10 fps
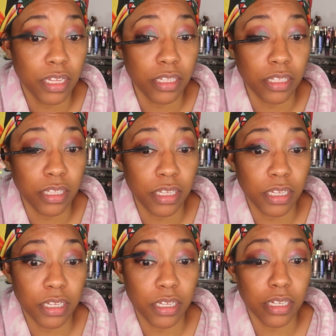
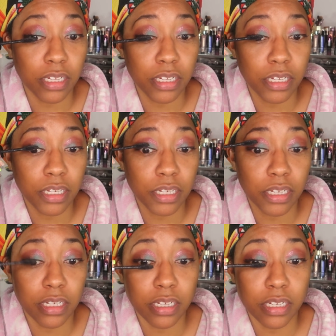
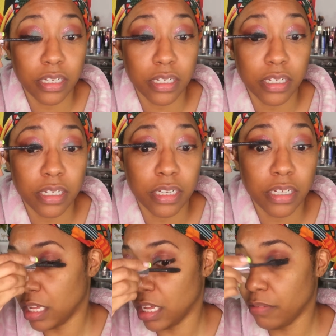Yeah,
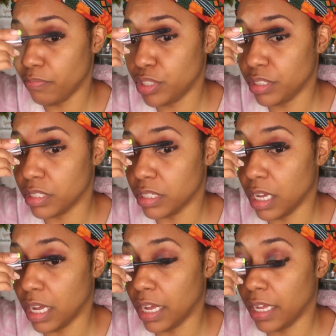I'm just
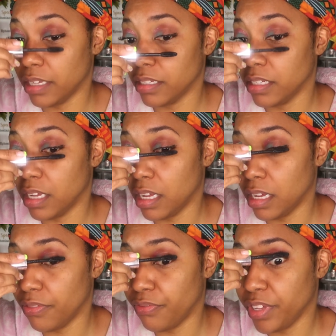not
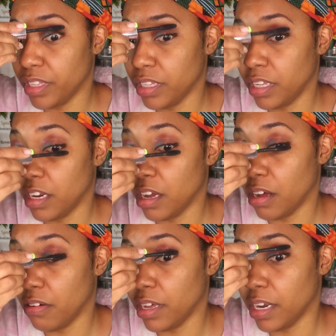feeling it at
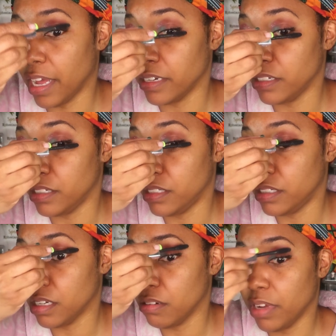all, and I
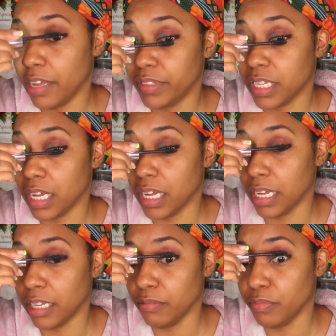don't have
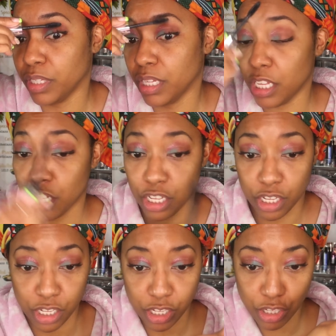time
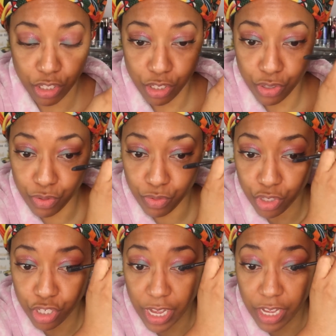to
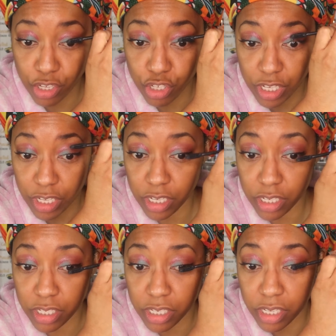change
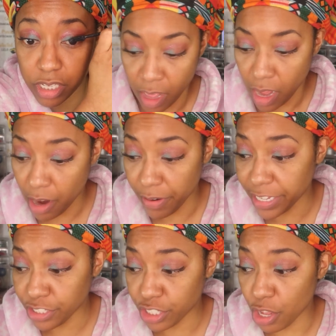it. All
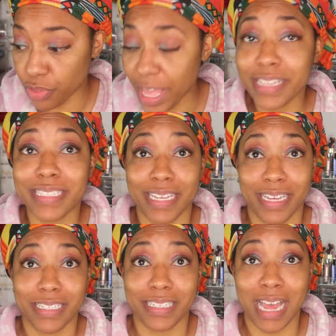right, so that is
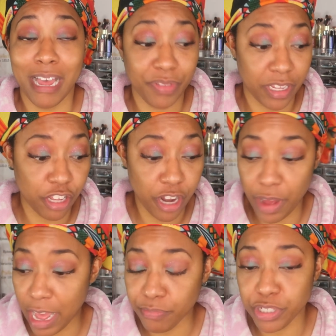it.
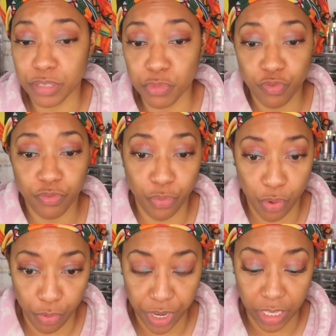I'm just moving
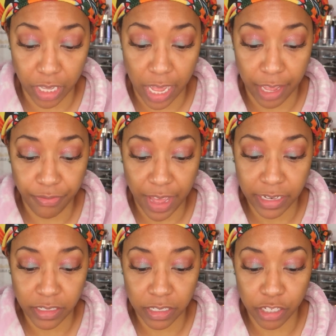forward in life.
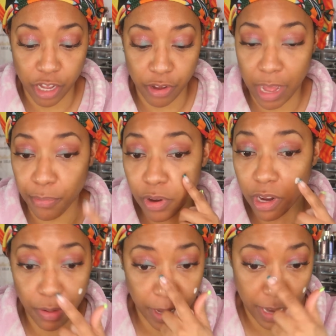I'm going to
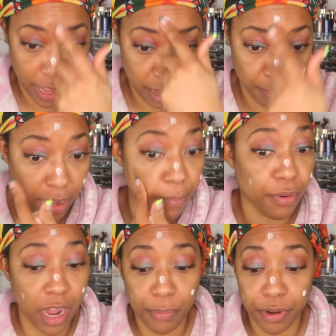go ahead and add my
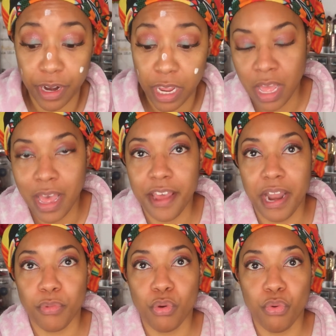primer, and
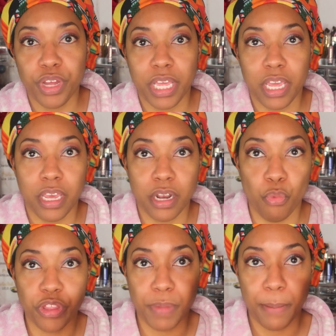I'm going in
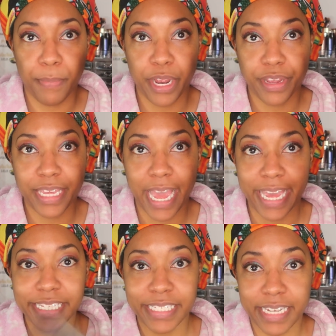with my Mary
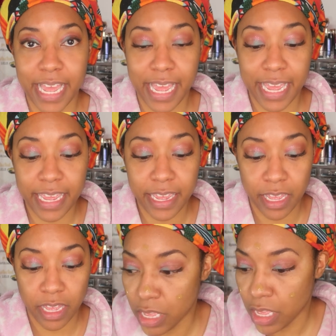Kay today.
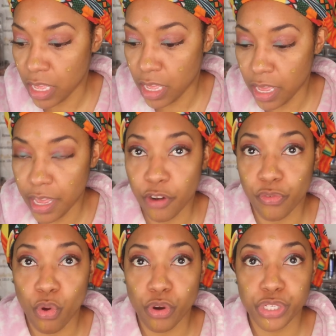And of
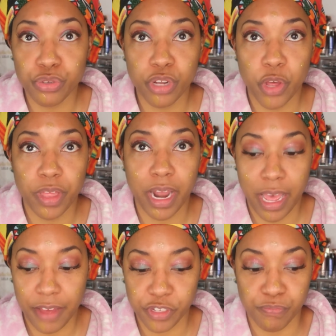course, you know that I
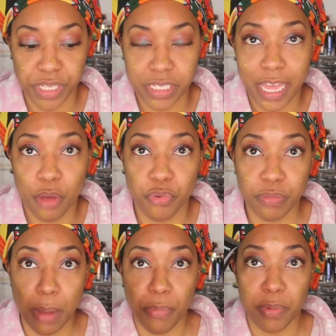have to mix that with
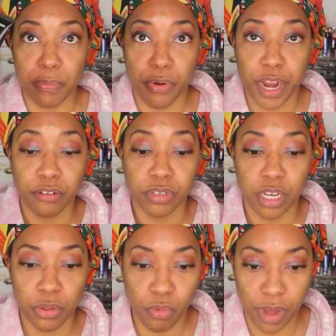my Bobbi Brown,
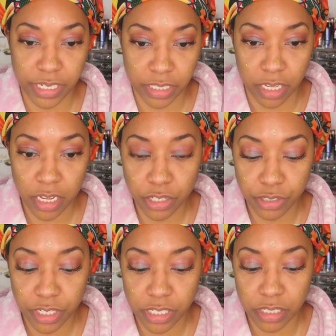otherwise the
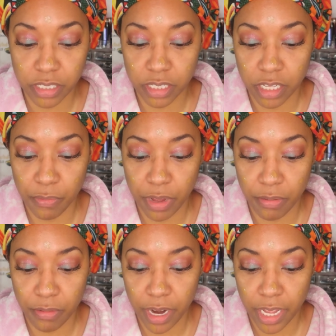color doesn't come
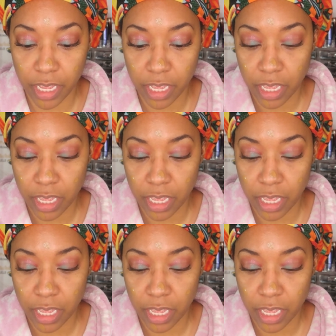out right.